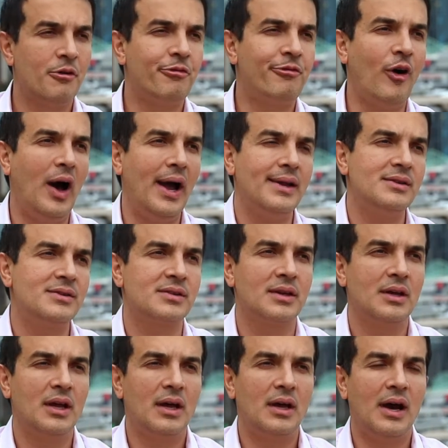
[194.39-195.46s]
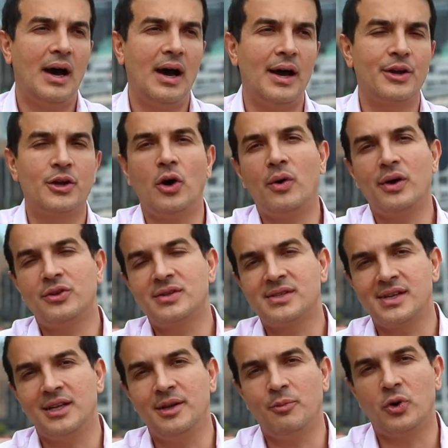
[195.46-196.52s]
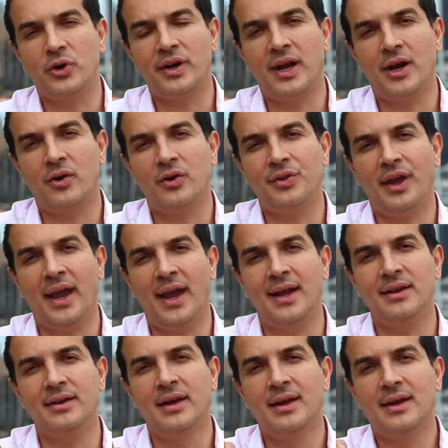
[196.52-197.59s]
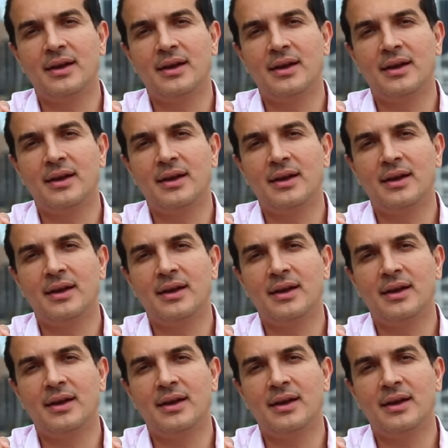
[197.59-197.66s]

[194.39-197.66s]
Go on to Sydney Morning Herald and